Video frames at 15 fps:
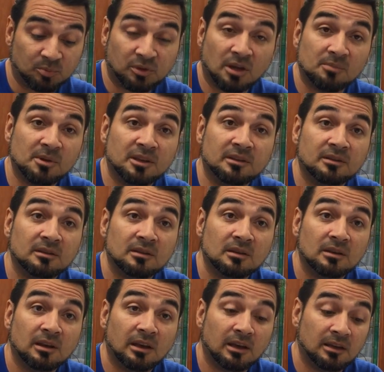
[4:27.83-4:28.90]
plug-in
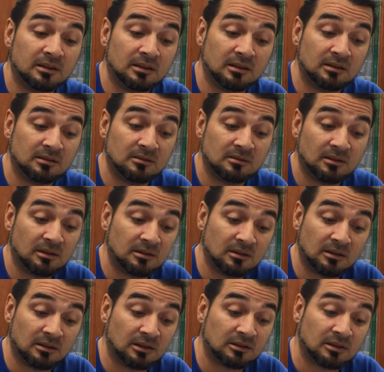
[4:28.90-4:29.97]
and
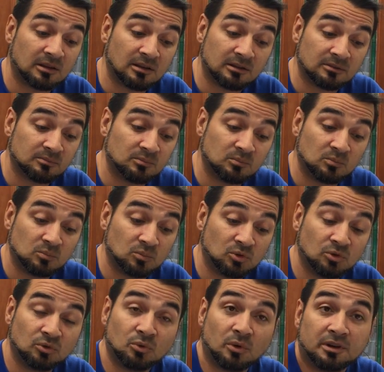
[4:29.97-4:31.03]

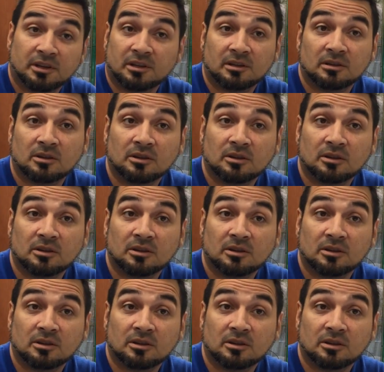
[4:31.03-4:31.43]
220